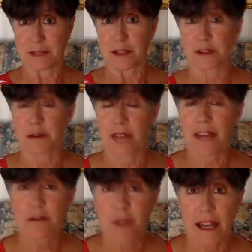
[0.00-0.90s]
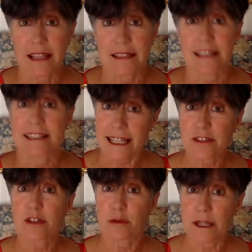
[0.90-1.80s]
So that phrase, let's
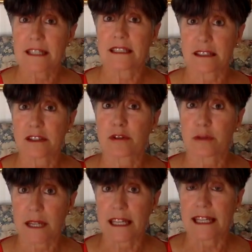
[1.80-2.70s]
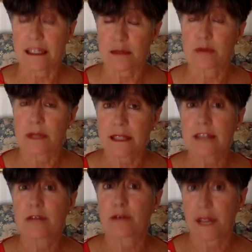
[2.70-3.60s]
agree to disagree, is really
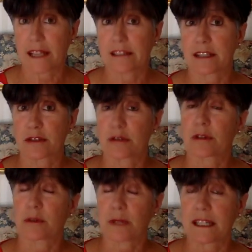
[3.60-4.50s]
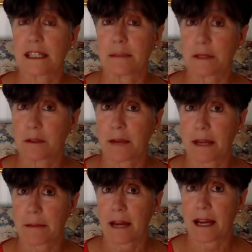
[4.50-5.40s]
the phrase that you're going to want to keep in your
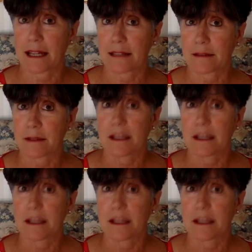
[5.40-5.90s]
back pocket